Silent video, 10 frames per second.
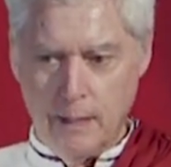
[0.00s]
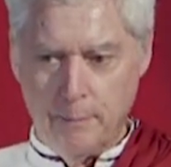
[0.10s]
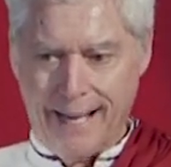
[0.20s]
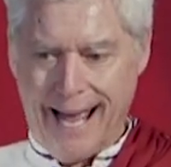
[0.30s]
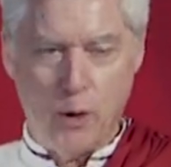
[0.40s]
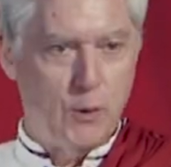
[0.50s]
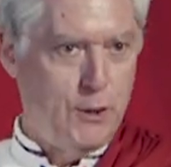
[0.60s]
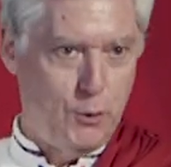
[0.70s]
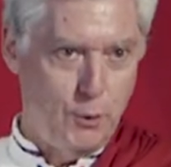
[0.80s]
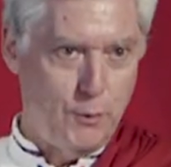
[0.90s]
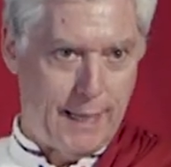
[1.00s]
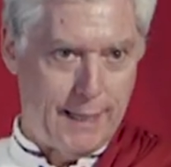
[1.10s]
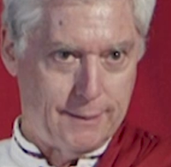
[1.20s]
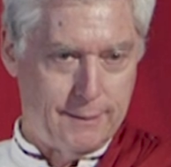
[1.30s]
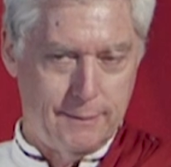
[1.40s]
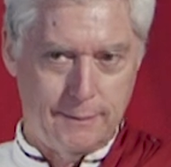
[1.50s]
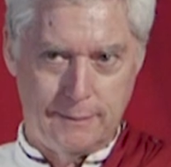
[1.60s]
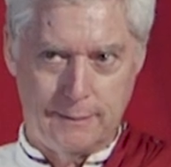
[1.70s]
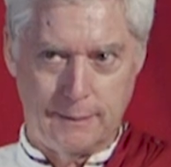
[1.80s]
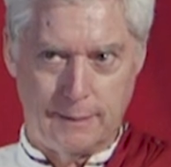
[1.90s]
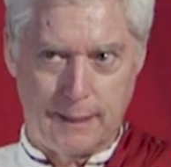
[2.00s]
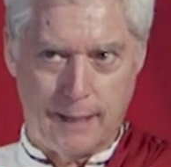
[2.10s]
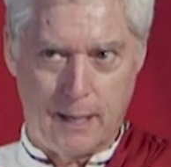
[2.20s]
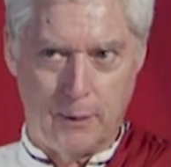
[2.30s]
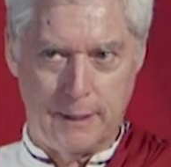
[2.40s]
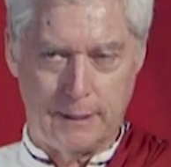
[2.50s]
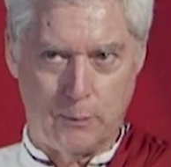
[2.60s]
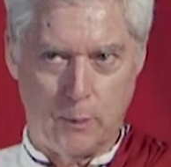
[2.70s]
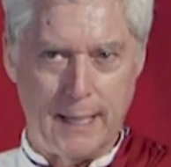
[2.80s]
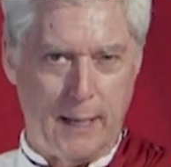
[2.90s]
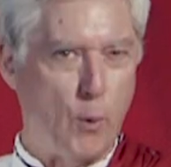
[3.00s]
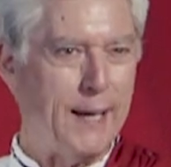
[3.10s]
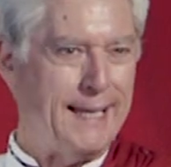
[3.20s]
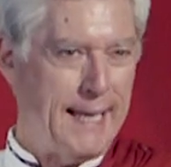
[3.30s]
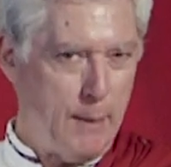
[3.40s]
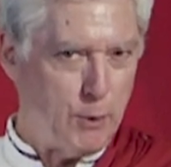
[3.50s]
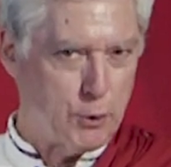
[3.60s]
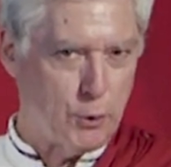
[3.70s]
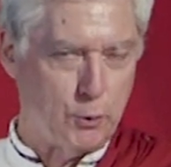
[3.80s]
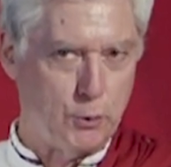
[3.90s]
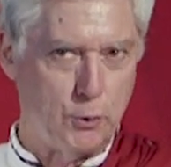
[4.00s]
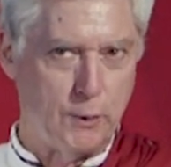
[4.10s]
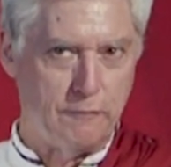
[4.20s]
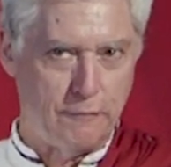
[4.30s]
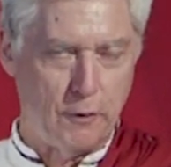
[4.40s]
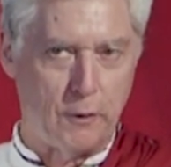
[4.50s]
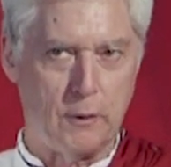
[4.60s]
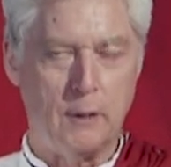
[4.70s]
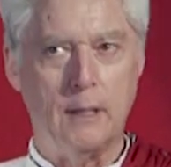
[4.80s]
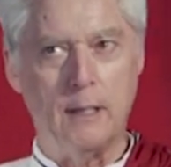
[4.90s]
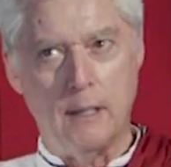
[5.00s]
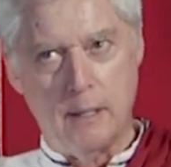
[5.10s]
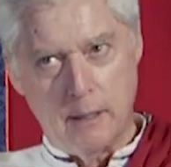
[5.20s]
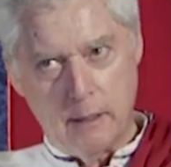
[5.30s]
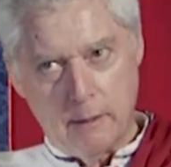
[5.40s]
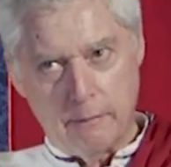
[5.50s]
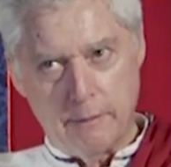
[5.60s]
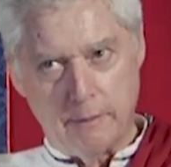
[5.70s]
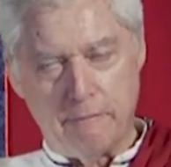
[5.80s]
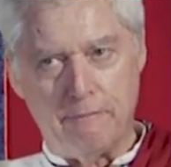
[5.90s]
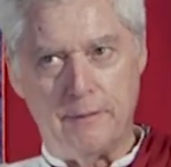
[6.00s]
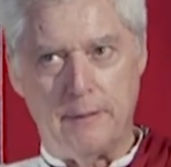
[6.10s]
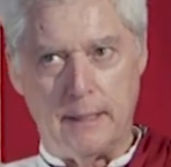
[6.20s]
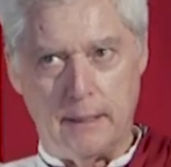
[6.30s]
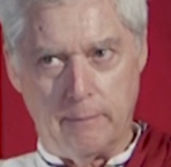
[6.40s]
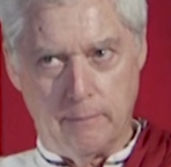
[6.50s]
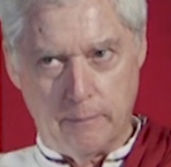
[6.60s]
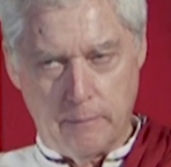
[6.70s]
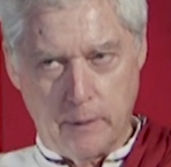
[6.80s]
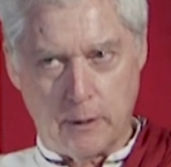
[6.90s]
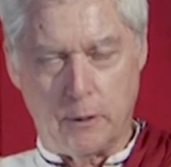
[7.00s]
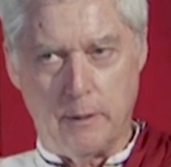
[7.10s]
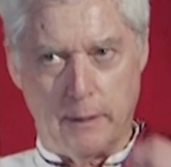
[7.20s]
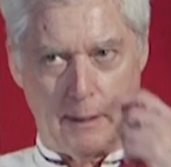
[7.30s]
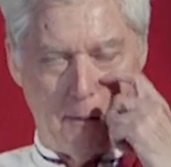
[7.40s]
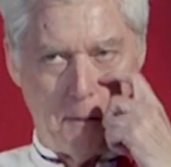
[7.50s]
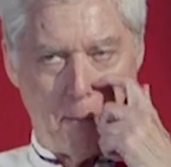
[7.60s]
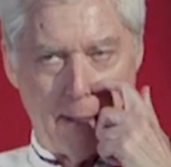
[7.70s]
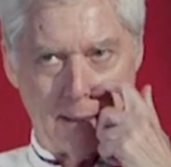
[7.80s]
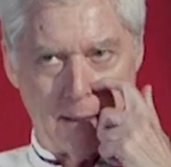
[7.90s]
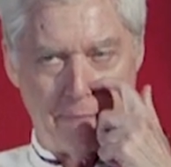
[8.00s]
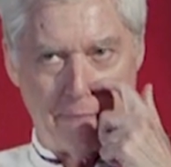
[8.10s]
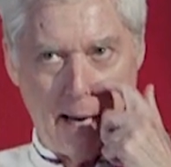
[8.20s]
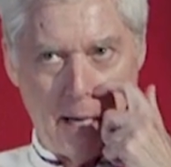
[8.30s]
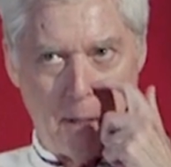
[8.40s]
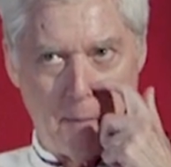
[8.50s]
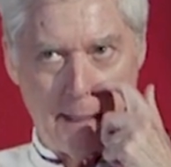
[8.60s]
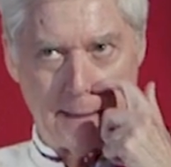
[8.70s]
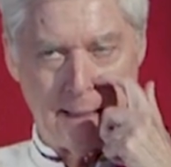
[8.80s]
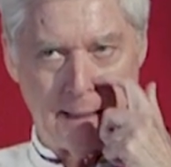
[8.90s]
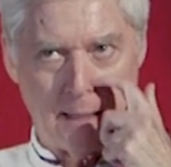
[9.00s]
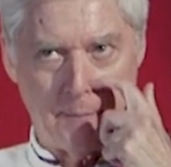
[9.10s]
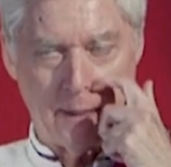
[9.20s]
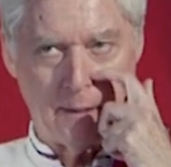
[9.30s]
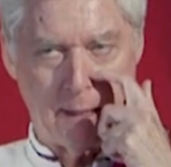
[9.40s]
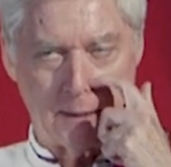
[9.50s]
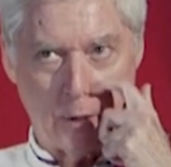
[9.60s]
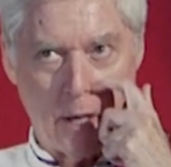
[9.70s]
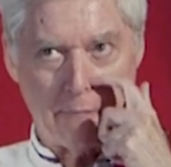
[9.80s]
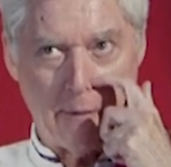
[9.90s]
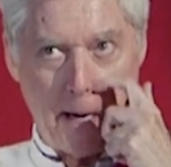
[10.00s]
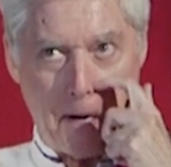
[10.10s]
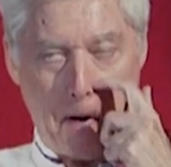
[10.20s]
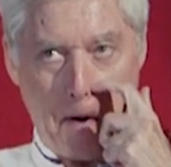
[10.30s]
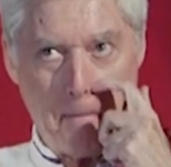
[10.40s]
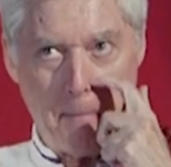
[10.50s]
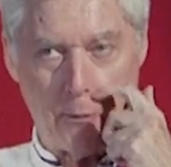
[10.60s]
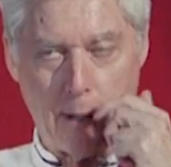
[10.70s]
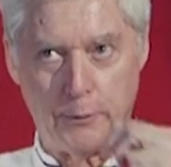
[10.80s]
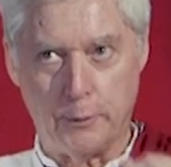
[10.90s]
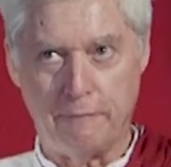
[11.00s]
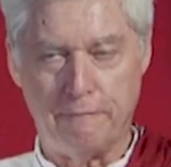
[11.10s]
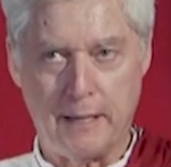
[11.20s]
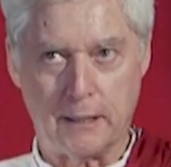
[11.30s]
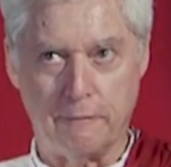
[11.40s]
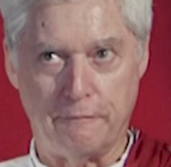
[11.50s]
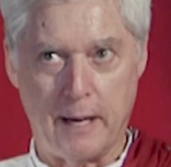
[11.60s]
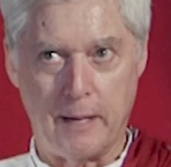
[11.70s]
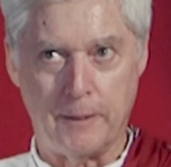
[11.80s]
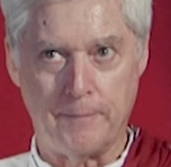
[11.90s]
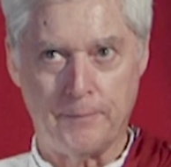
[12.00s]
But how can you do that? How is it? What enables you to infer the presence of fire by seeing something that is not fire, but rather an effect of fire?